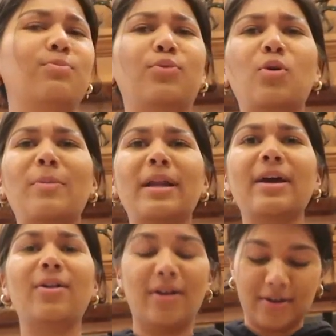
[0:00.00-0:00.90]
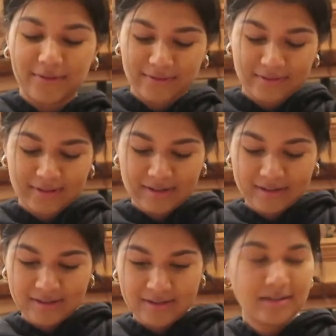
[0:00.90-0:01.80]
broke my nail off.
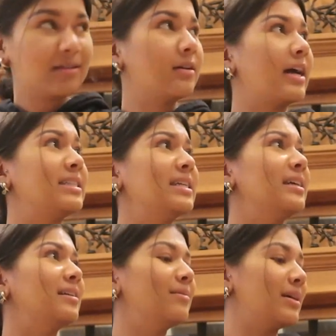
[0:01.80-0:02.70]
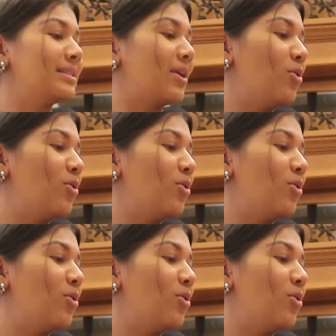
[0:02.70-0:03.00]
Seriously? I didn't. I said